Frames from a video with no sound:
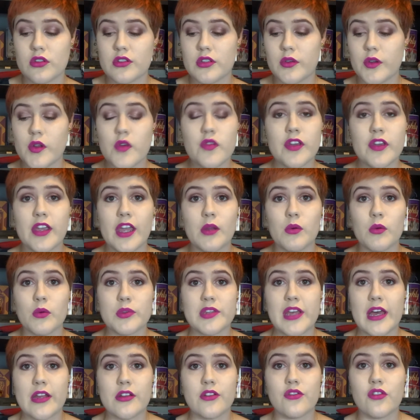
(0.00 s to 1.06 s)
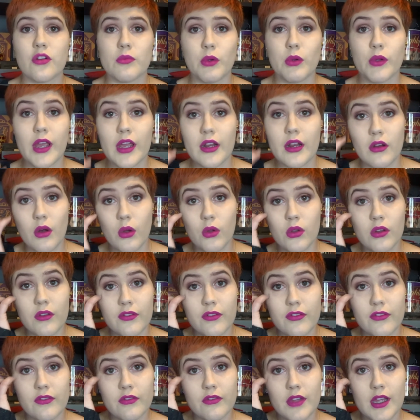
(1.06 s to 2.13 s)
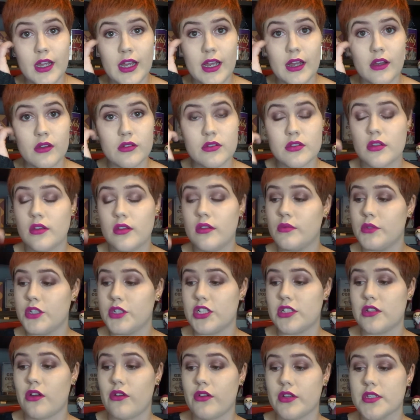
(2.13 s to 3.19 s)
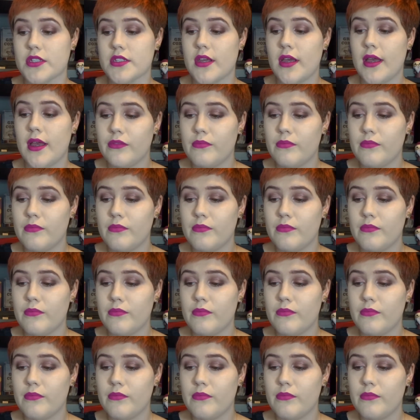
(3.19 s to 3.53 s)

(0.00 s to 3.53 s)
so I don't think anyone's had trouble getting hold of their house, which is nice.